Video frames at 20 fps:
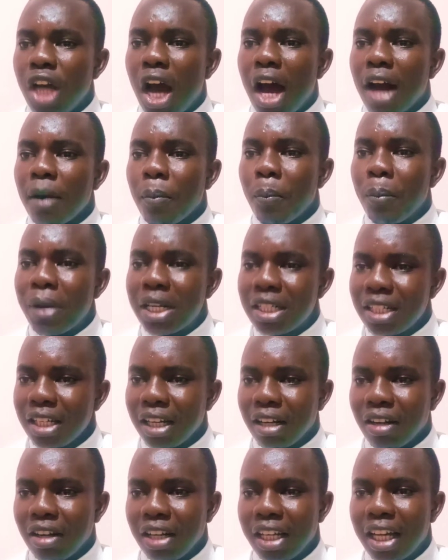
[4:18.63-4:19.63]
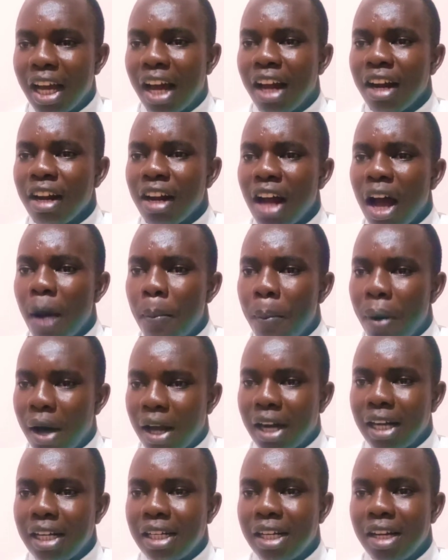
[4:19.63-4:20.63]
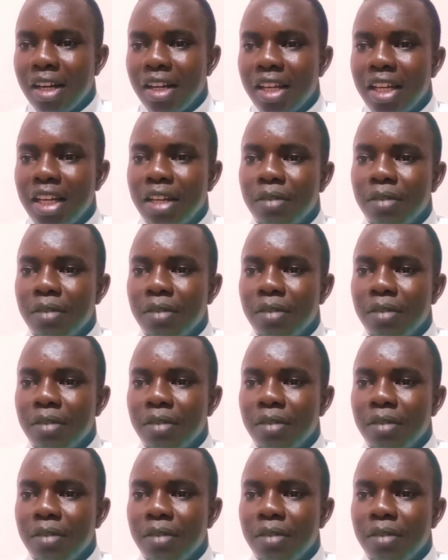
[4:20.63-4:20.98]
are basically and apparently